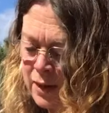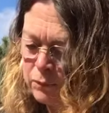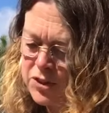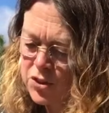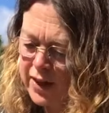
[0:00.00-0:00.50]

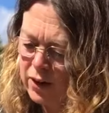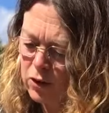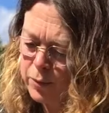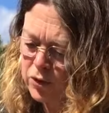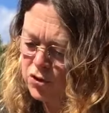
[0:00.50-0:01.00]
Mr.
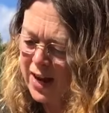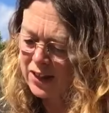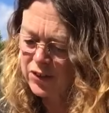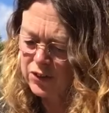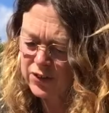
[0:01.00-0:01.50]
Arable
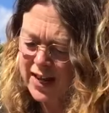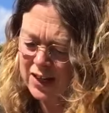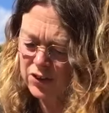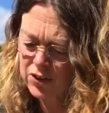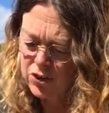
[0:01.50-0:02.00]

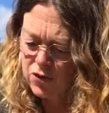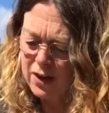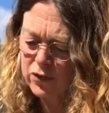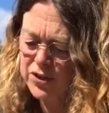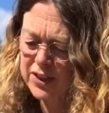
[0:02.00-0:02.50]
dashed to the
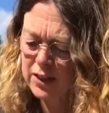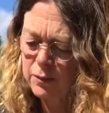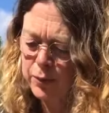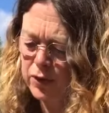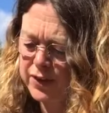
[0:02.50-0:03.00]
driver's seat
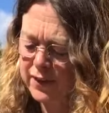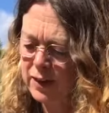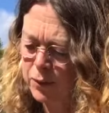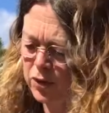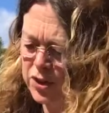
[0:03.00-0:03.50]
and pulled on the
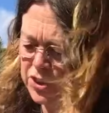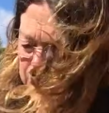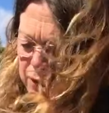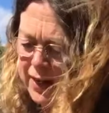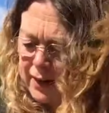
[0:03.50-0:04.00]
emergency
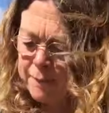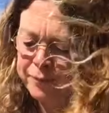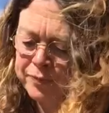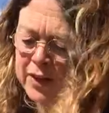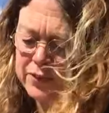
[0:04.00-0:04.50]
brake.
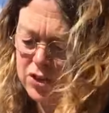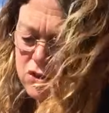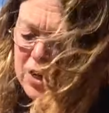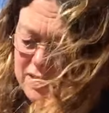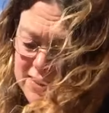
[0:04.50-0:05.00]
The
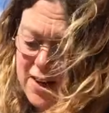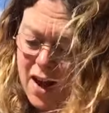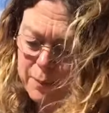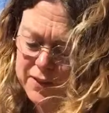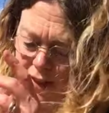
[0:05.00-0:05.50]
truck
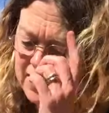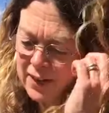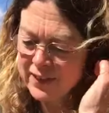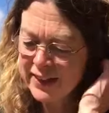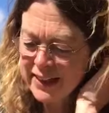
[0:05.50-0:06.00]
stopped.
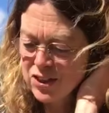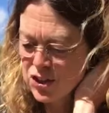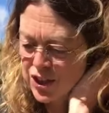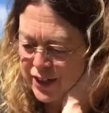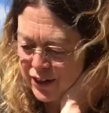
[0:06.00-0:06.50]
The geese
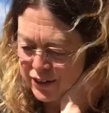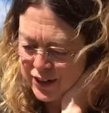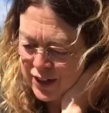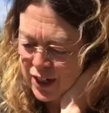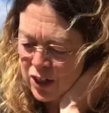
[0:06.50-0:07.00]
cheered.
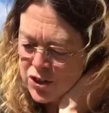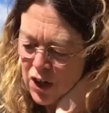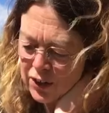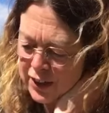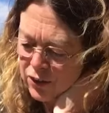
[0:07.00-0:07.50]

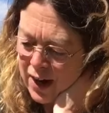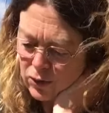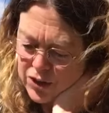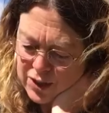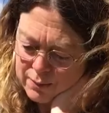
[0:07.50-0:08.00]
Charlotte
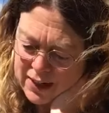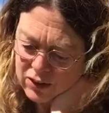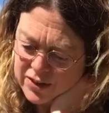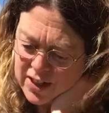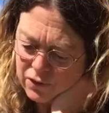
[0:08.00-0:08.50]
crouched and made
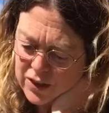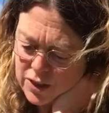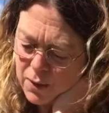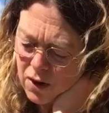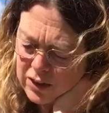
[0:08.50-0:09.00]
herself as
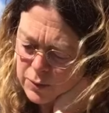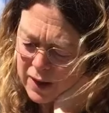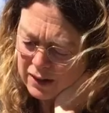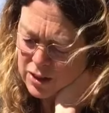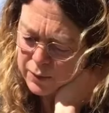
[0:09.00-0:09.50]
small as
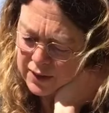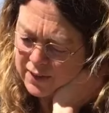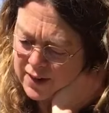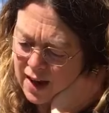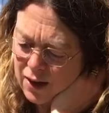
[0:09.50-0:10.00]
possible in
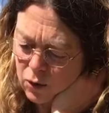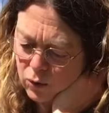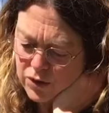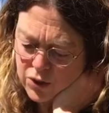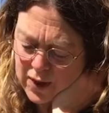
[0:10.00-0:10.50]
the
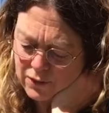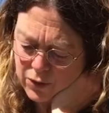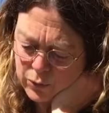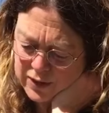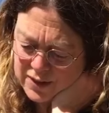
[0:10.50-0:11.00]
knothole so Avery
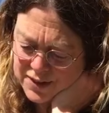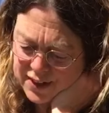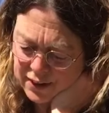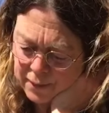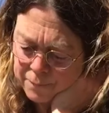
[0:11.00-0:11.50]
wouldn't
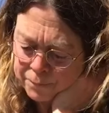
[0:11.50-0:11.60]
see her.